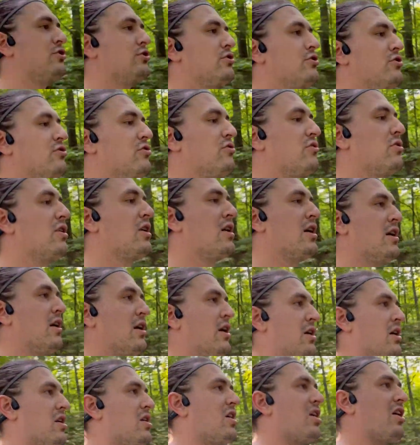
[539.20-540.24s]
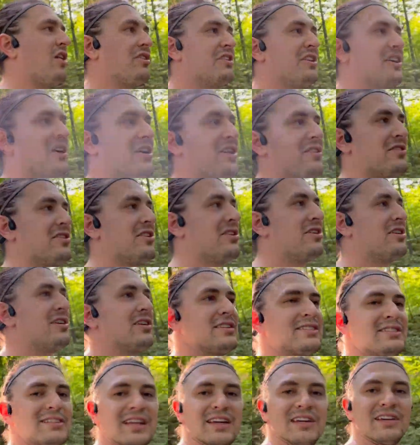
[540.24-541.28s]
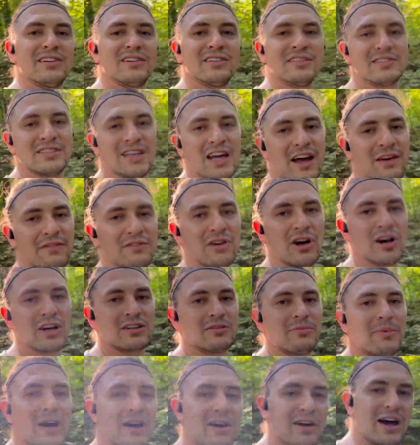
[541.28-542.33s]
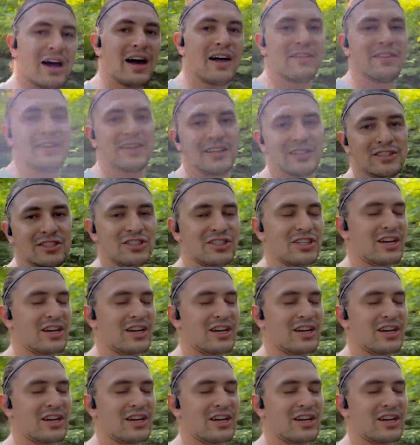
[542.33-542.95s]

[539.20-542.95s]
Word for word: to all the other sandals I've talked about on this